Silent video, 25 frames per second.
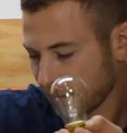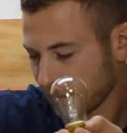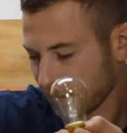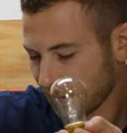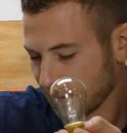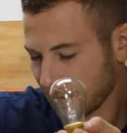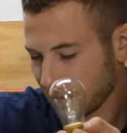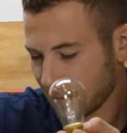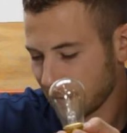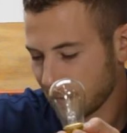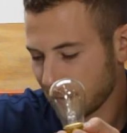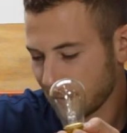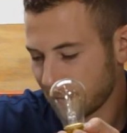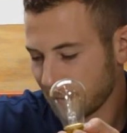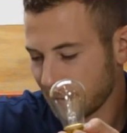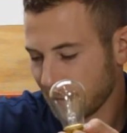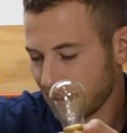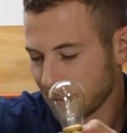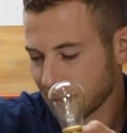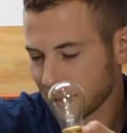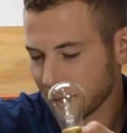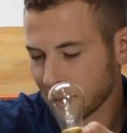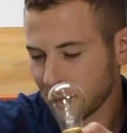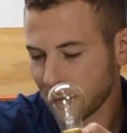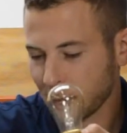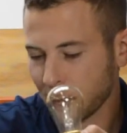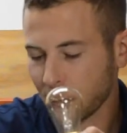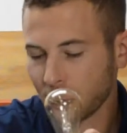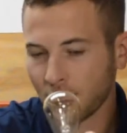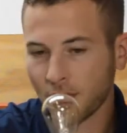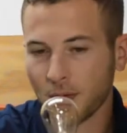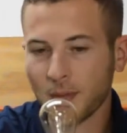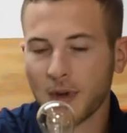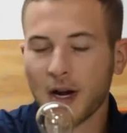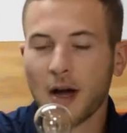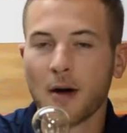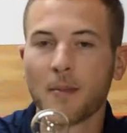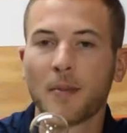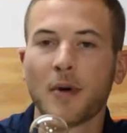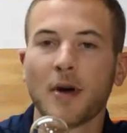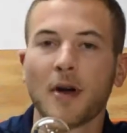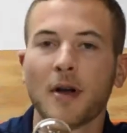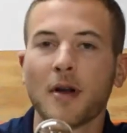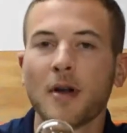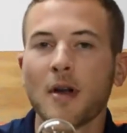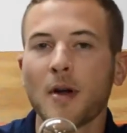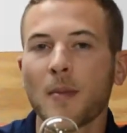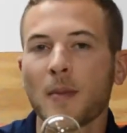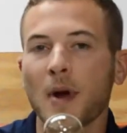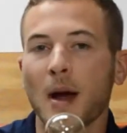Not sure on the lumen output.
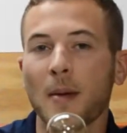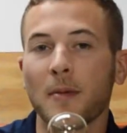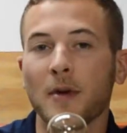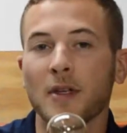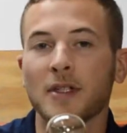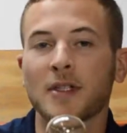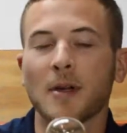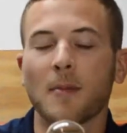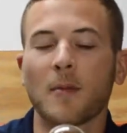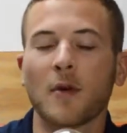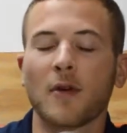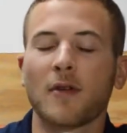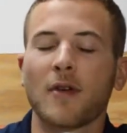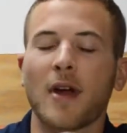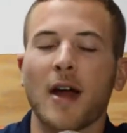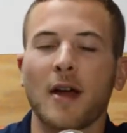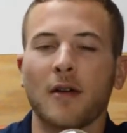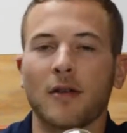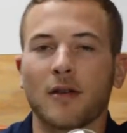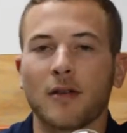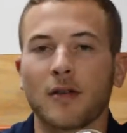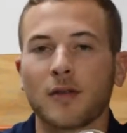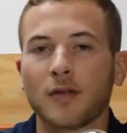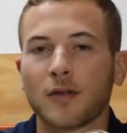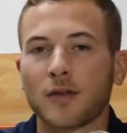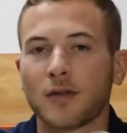Probably somewhere around